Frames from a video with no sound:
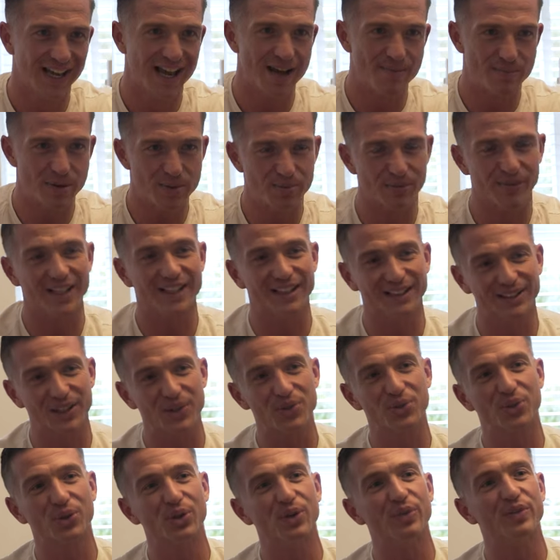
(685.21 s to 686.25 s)
And people have had it
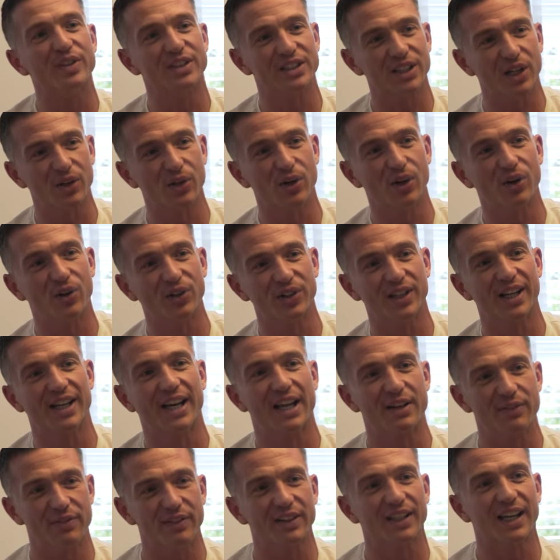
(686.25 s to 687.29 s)
so good for so long that
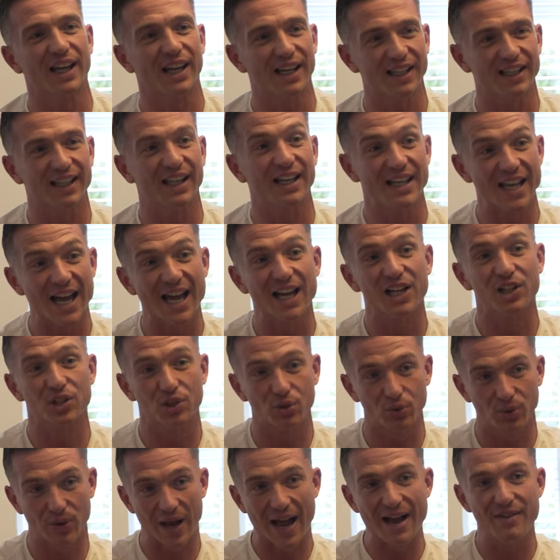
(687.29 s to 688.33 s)
they forget that the
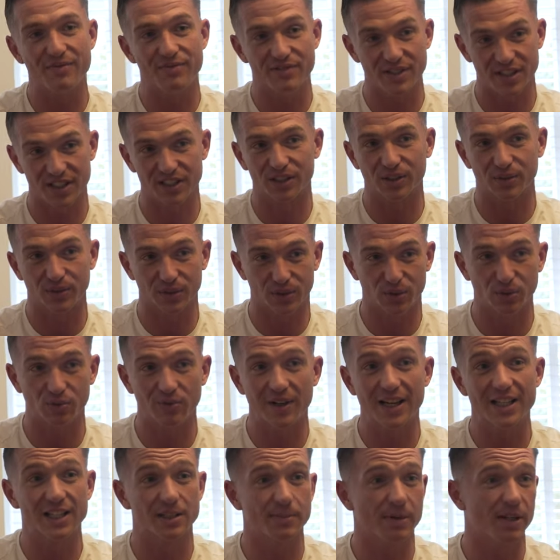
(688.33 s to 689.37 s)
actual average historical
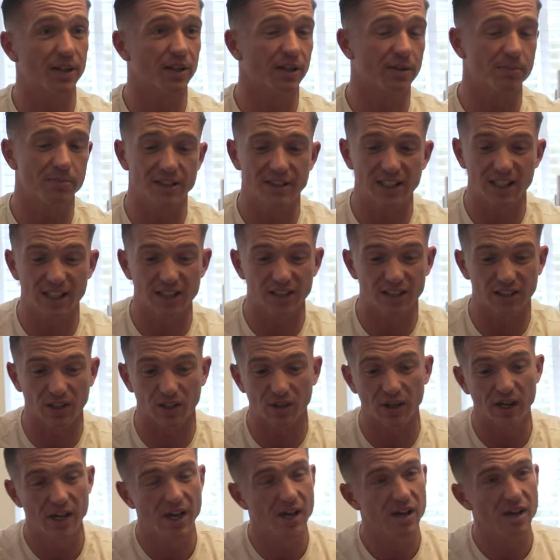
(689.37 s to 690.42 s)
rate is about 9%. Yeah. So
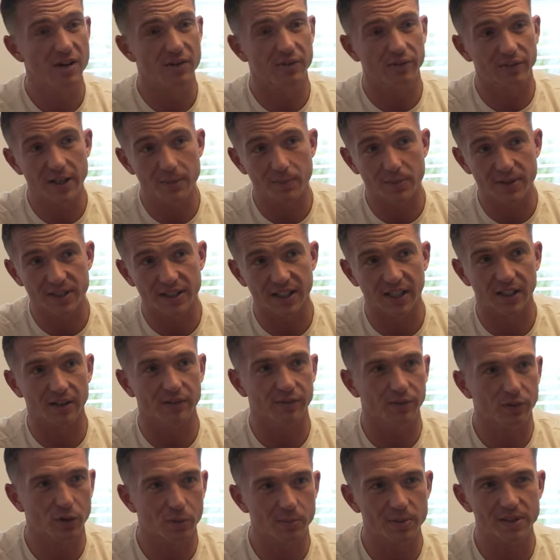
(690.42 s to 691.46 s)
3%,
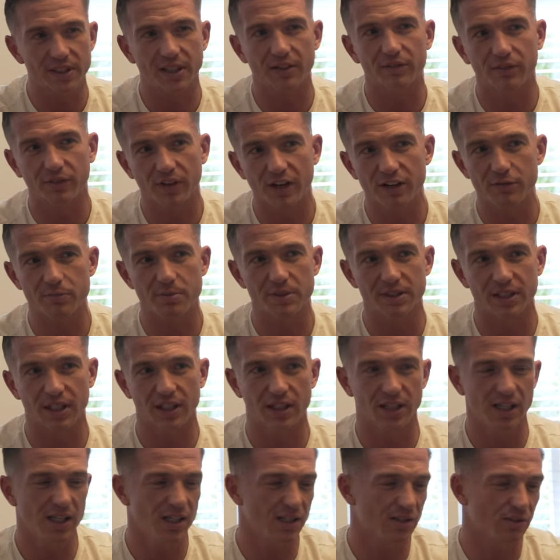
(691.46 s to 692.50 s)
4%, 5%,
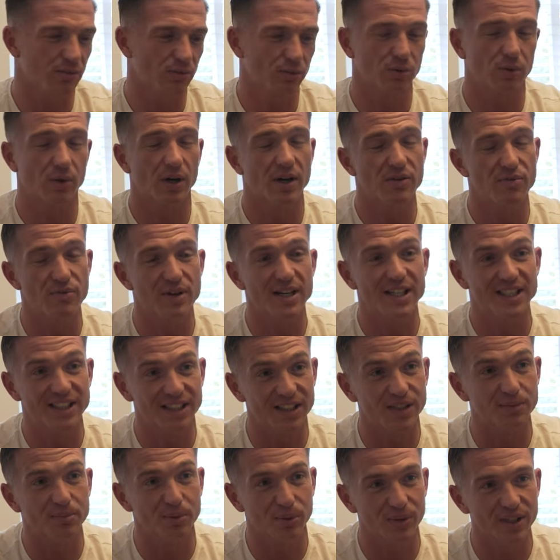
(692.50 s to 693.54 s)
these are all quite
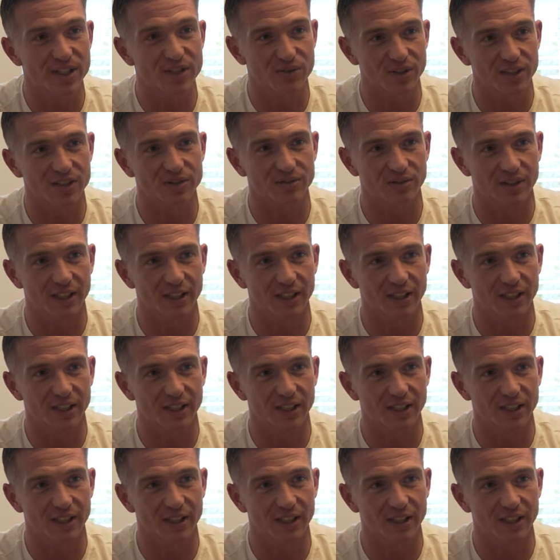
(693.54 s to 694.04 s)
reasonable interest